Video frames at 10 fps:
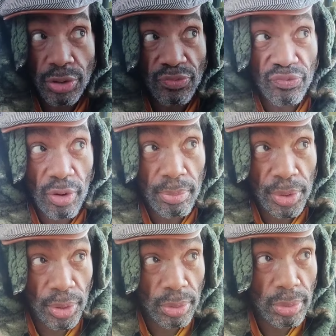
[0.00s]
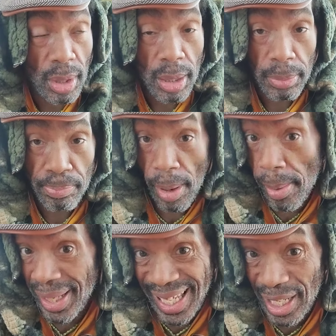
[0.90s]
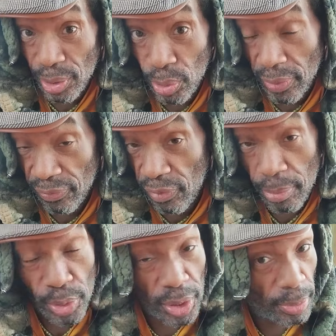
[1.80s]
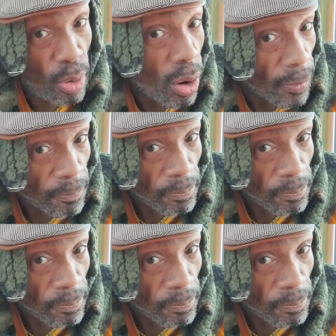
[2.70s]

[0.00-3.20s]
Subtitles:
just from you, probably can't do it from you anymore.